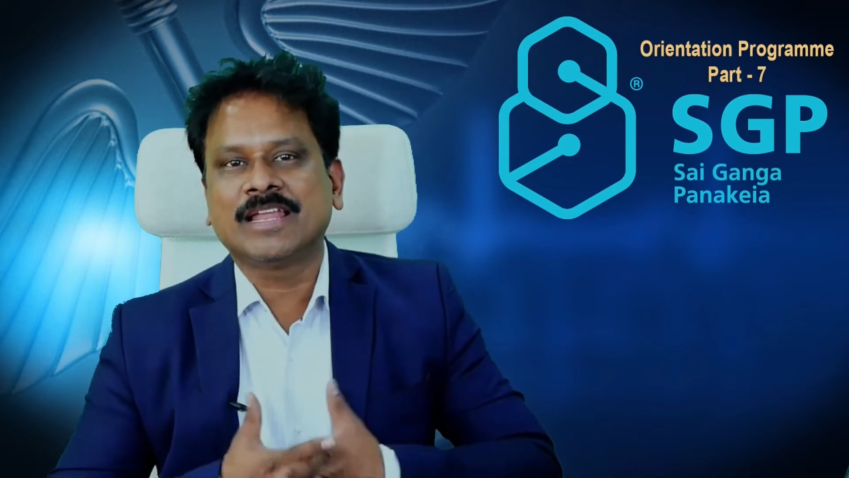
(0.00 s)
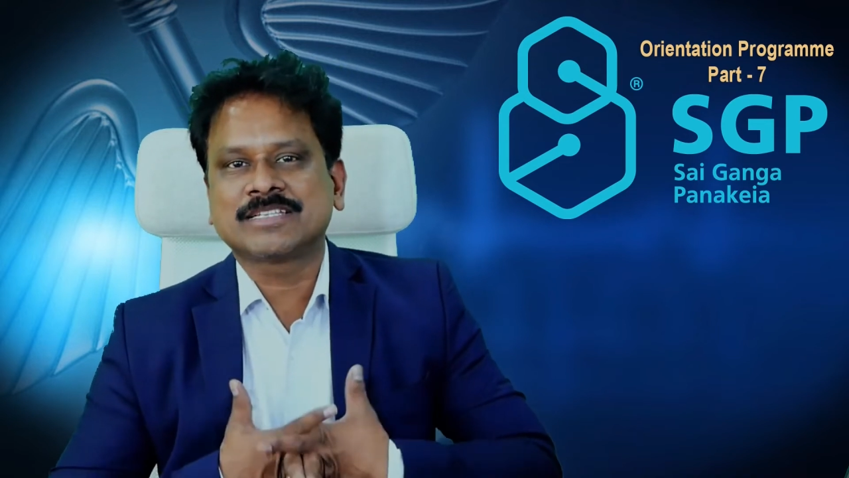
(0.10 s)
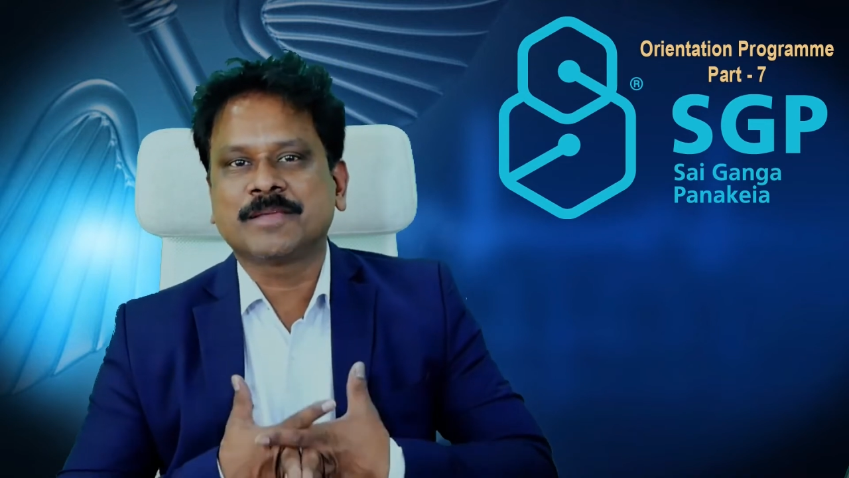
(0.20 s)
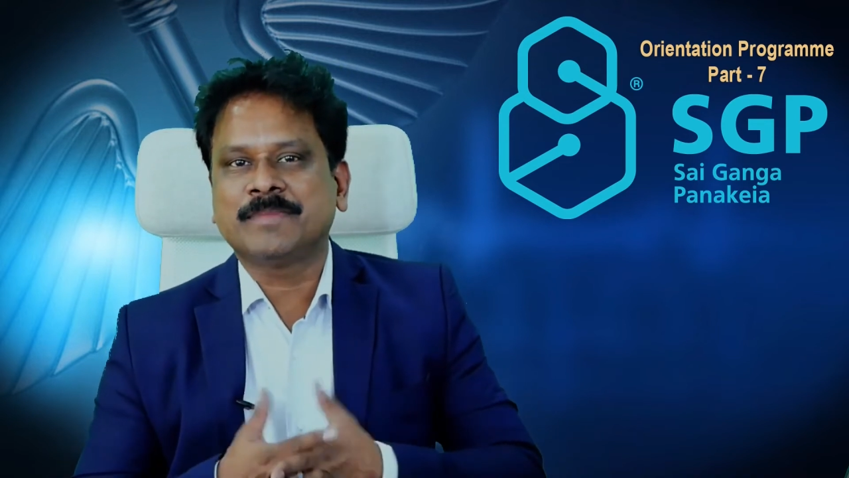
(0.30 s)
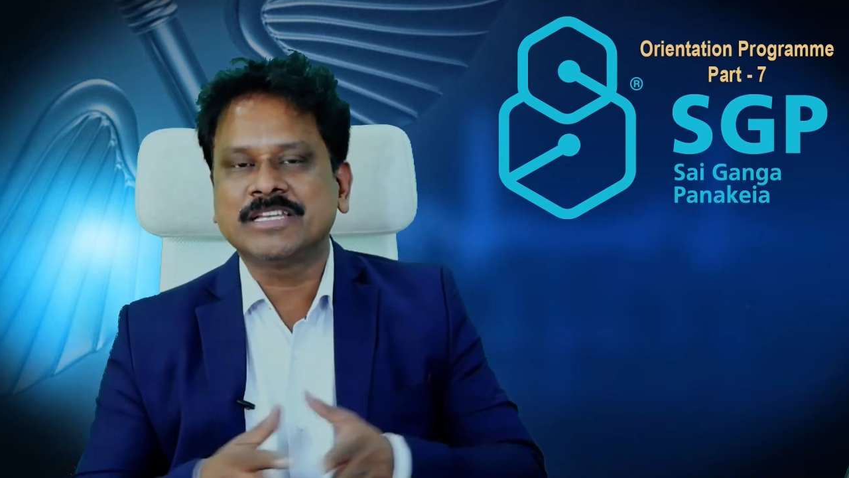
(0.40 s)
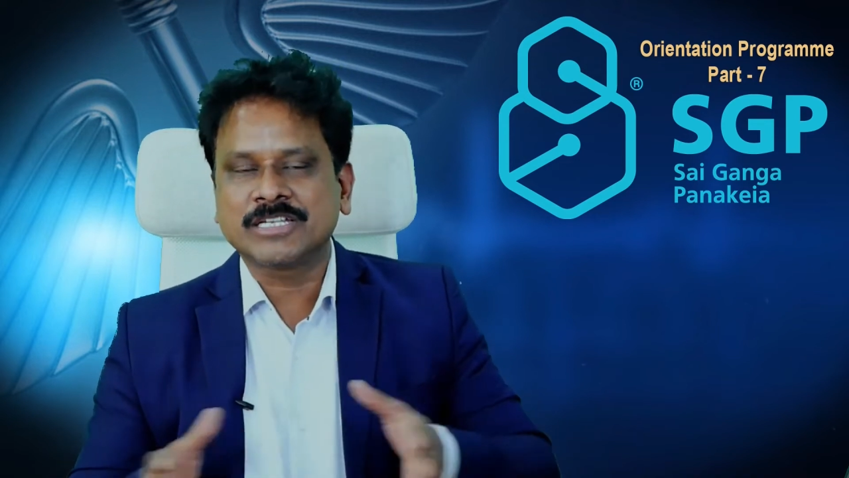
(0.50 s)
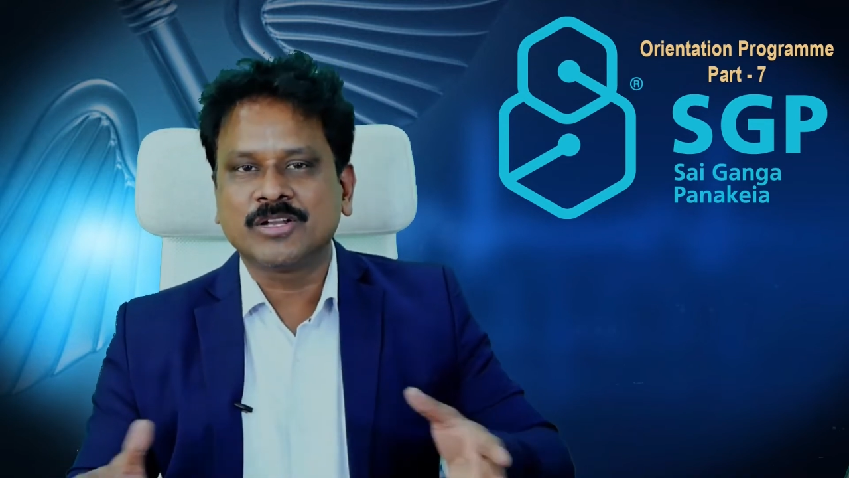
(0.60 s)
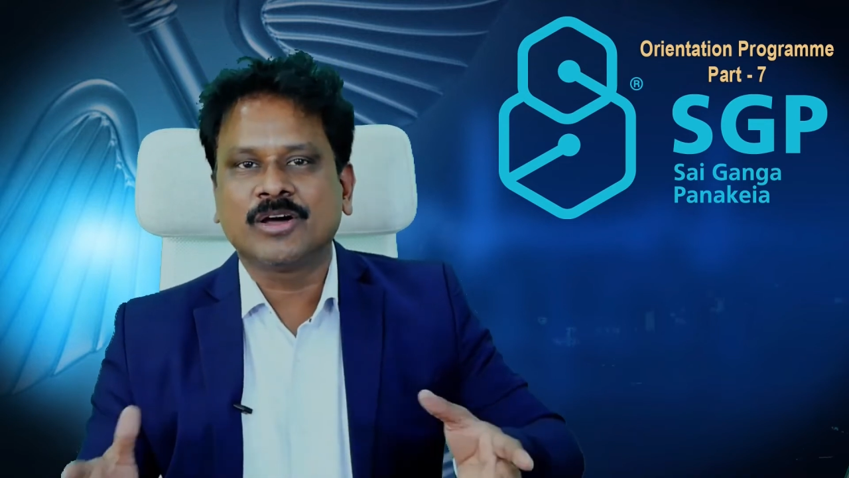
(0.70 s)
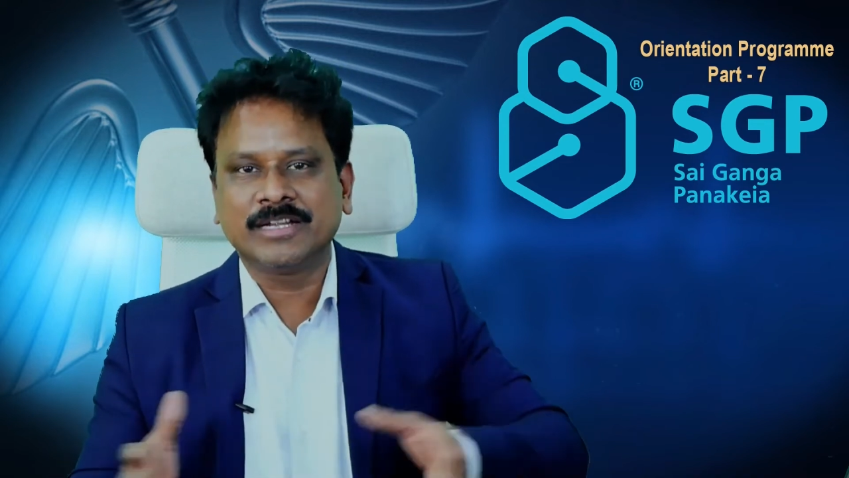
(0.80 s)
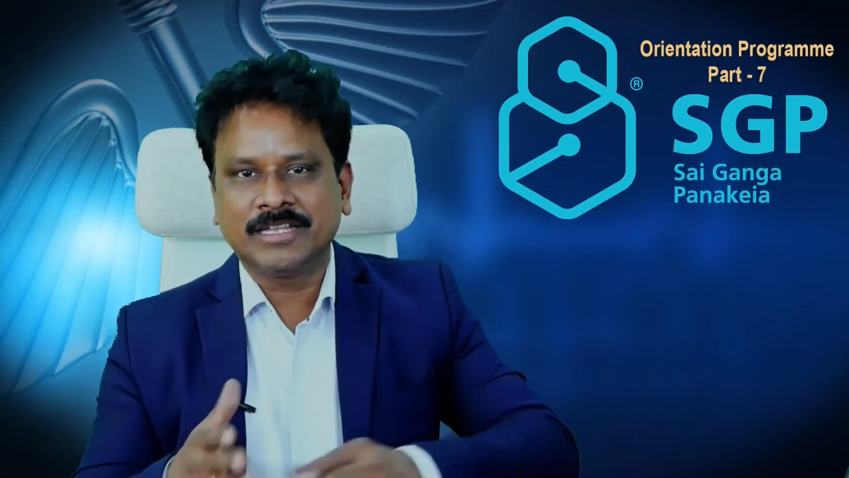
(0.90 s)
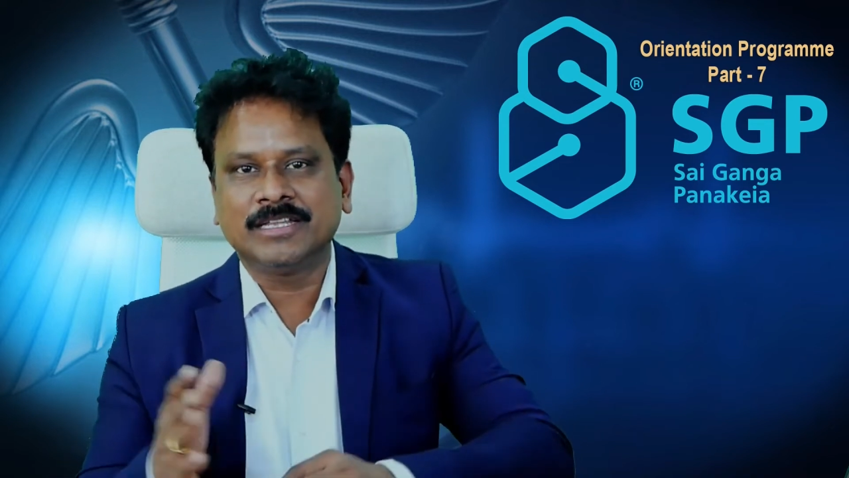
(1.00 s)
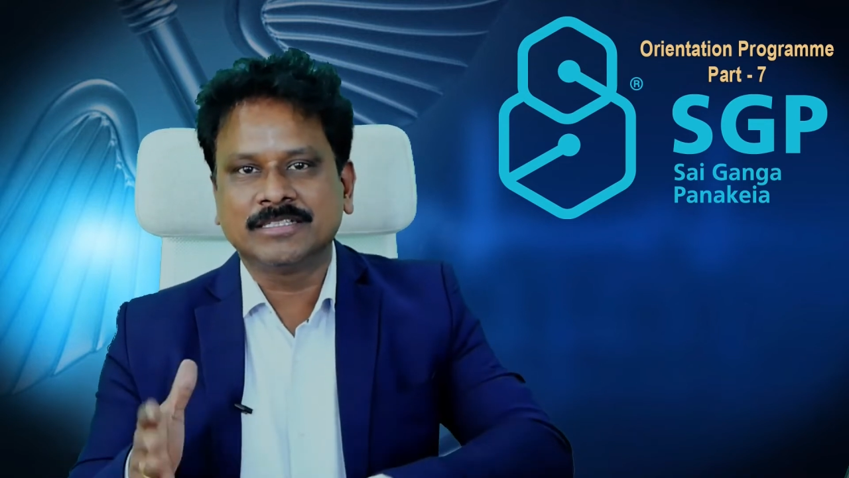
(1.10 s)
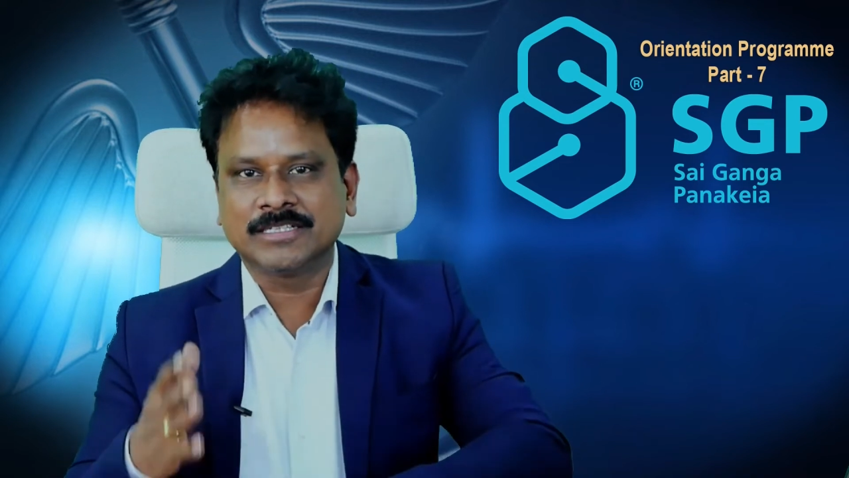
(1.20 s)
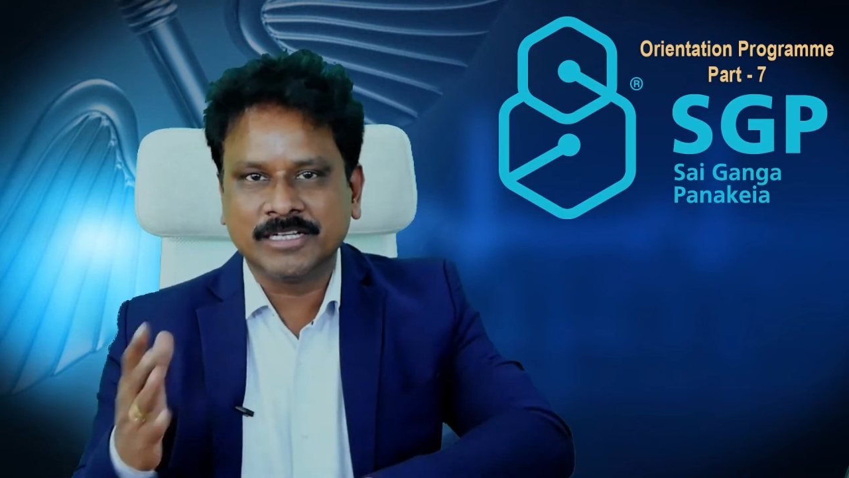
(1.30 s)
as I mentioned already in the